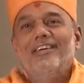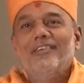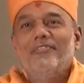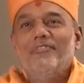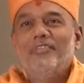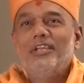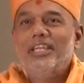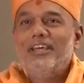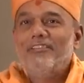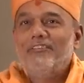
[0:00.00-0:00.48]

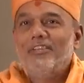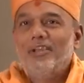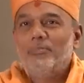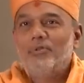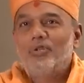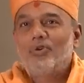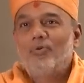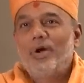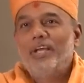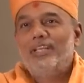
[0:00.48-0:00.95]
we
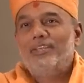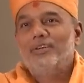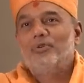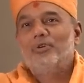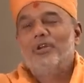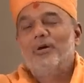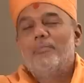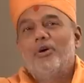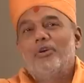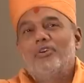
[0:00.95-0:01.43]
developed quite a
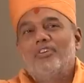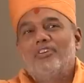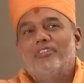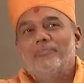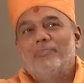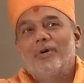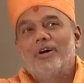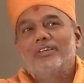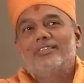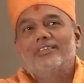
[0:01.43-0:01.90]
good amount
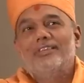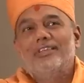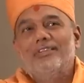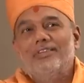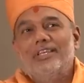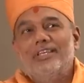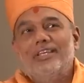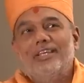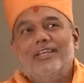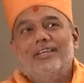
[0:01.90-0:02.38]
of
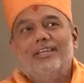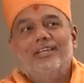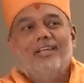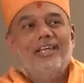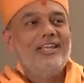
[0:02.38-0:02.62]
positivity